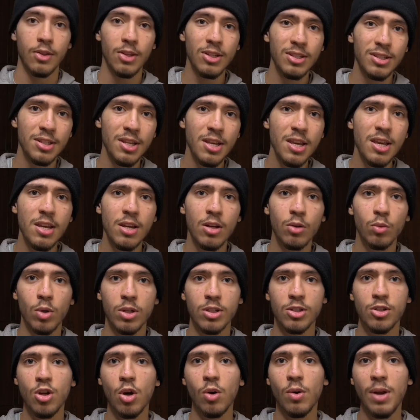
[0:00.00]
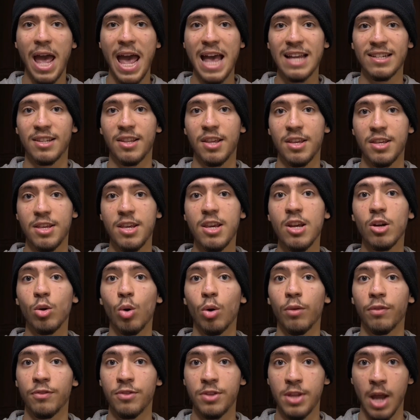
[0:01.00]
This year was known as the Year
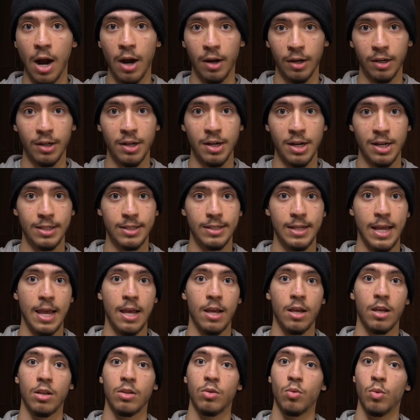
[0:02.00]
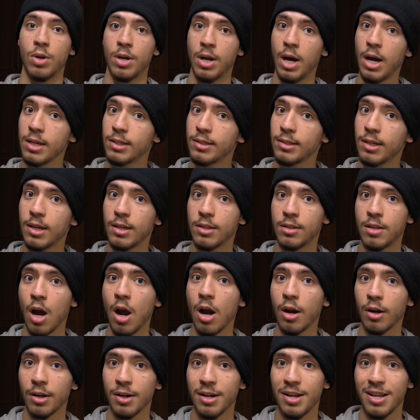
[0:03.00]
of Darkness, and when I say
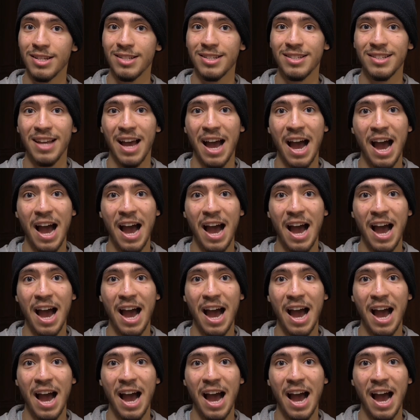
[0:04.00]
darkness,